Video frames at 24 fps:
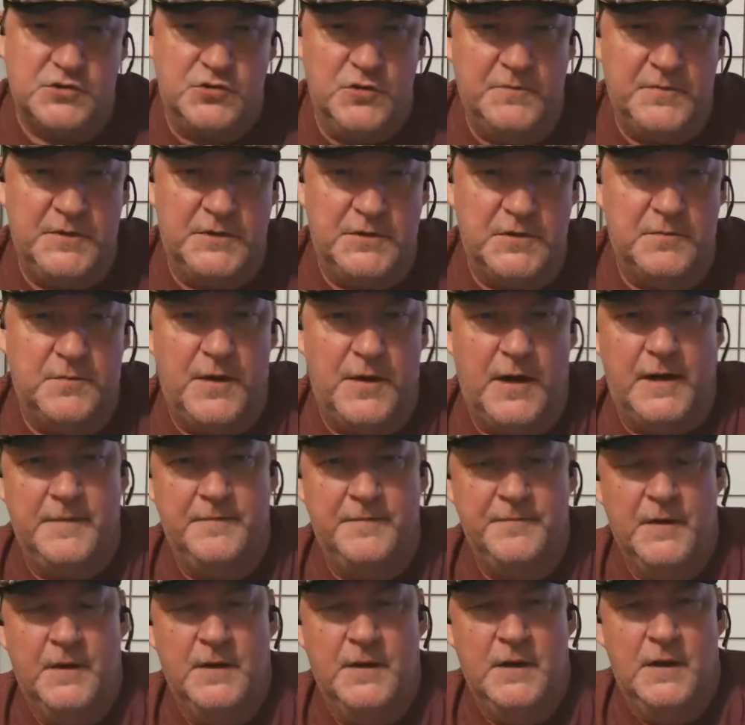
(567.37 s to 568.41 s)
distributed by.
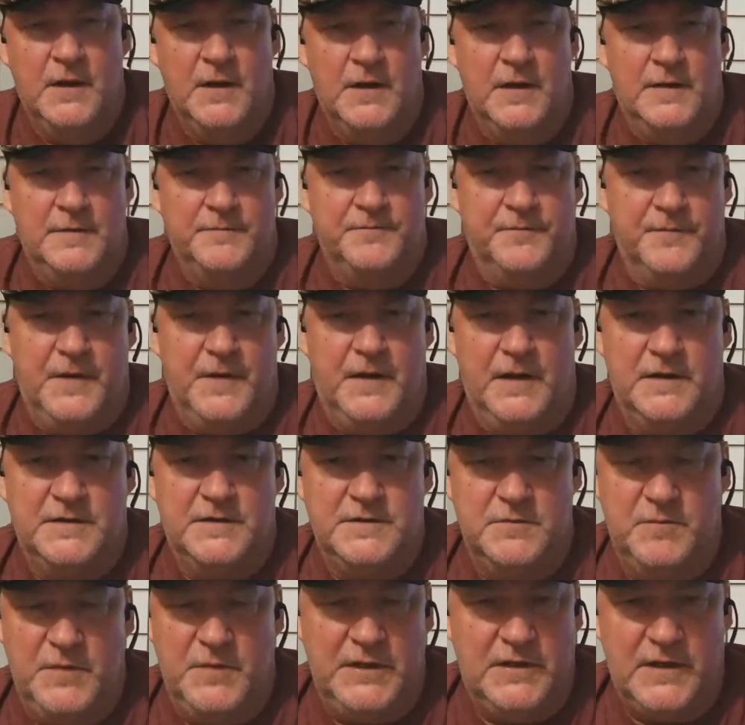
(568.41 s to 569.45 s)

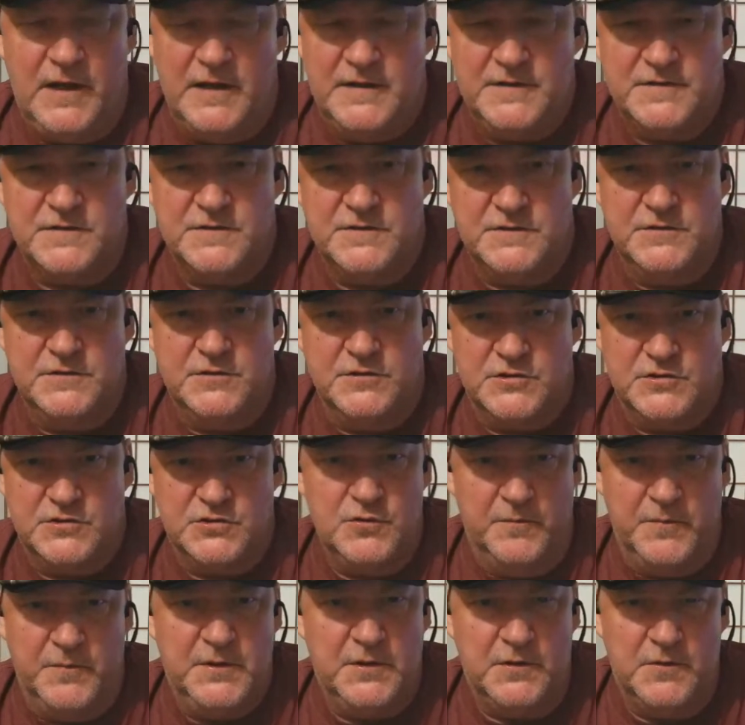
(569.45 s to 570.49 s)
And in many cases,
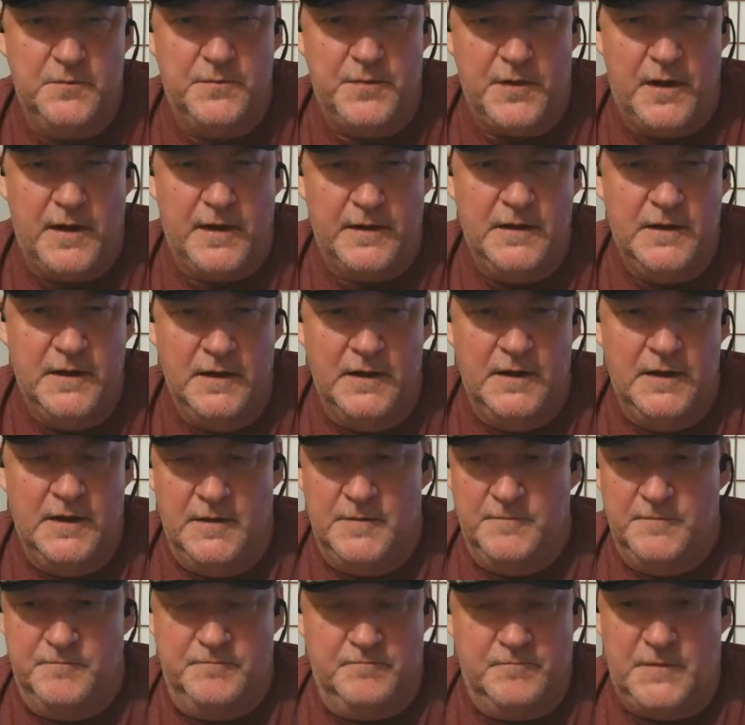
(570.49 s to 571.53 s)
distributed by
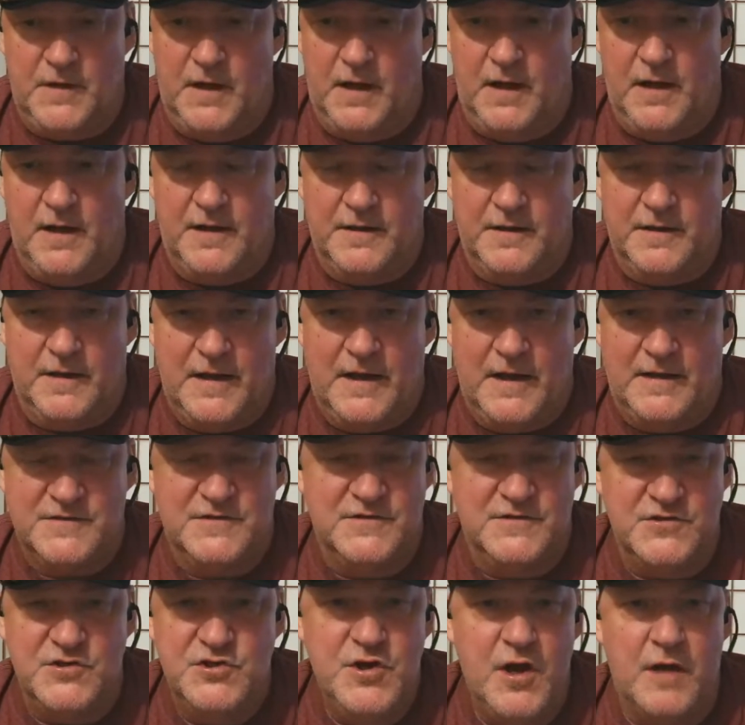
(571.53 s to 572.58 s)
has
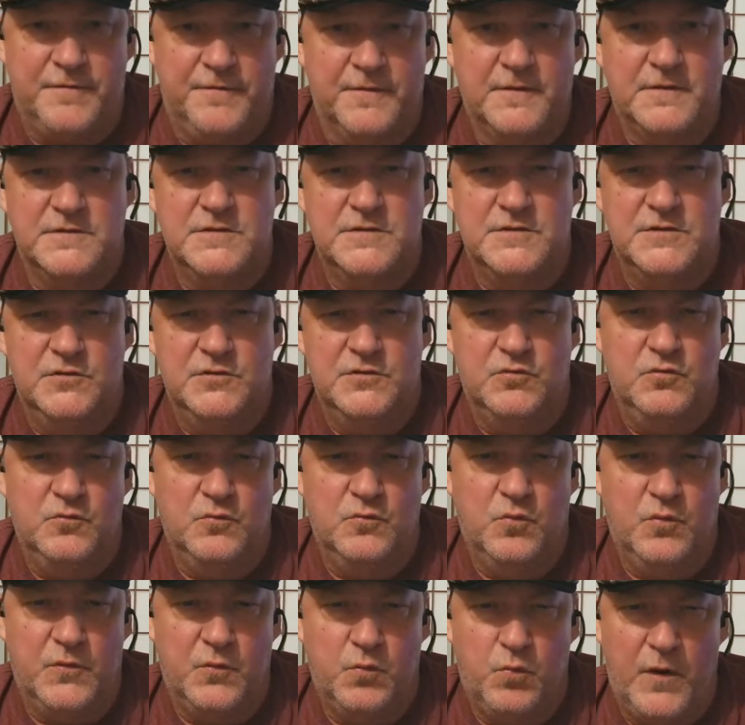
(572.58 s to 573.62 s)
nothing to do
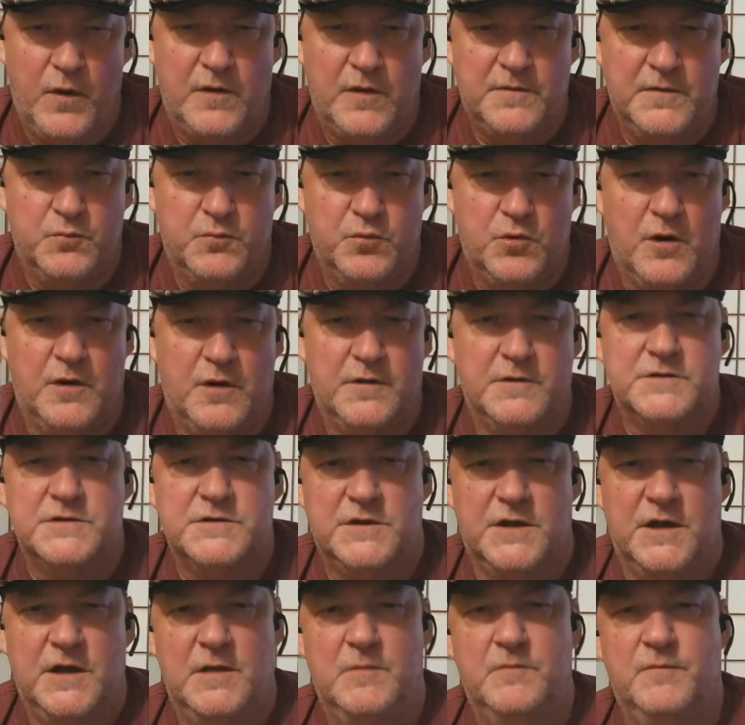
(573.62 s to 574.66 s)
with where the
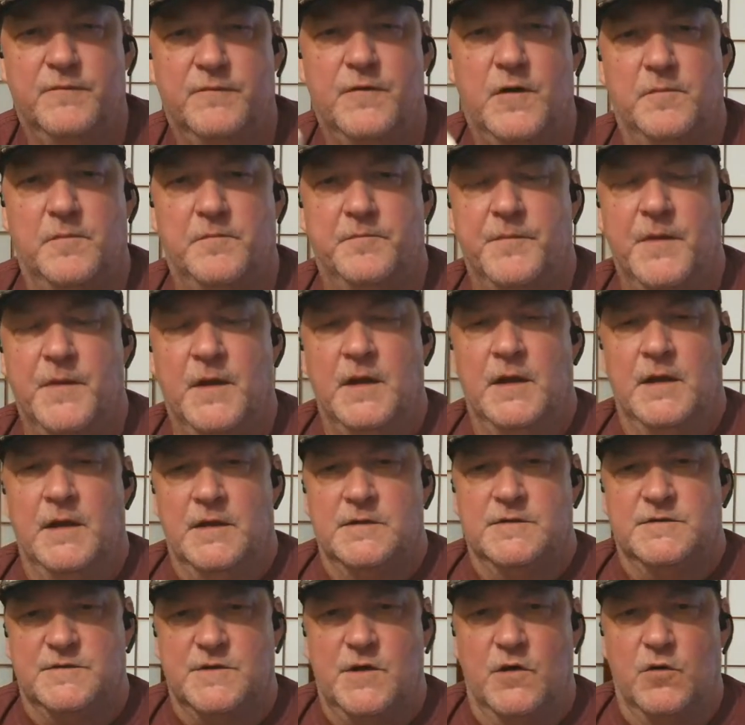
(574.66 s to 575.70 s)
product came from.
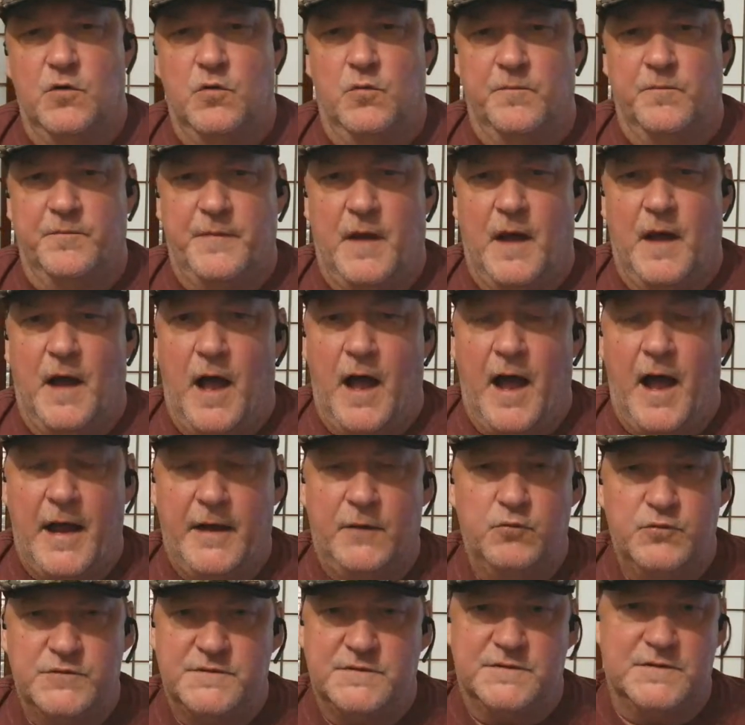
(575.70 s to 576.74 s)
So I
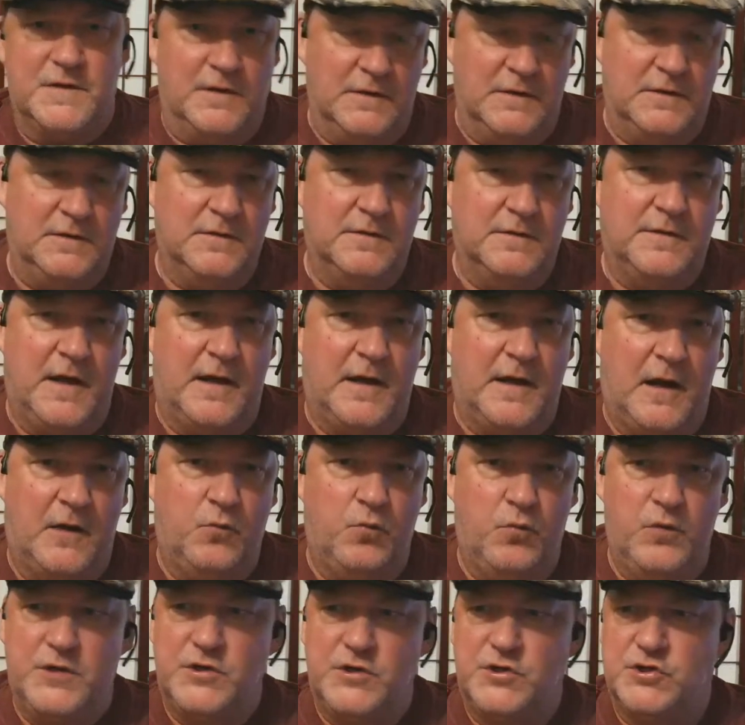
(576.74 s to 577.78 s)
was saying that I
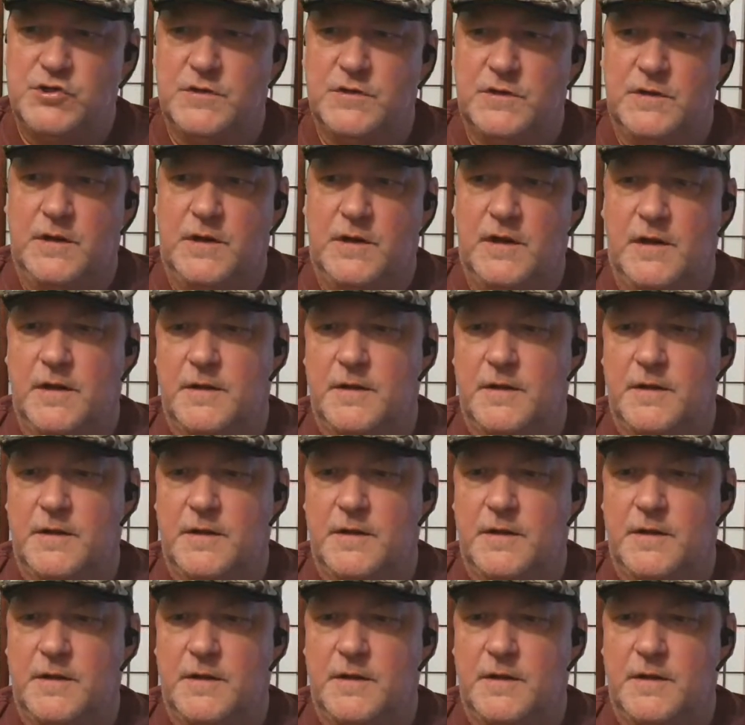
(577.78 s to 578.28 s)
wish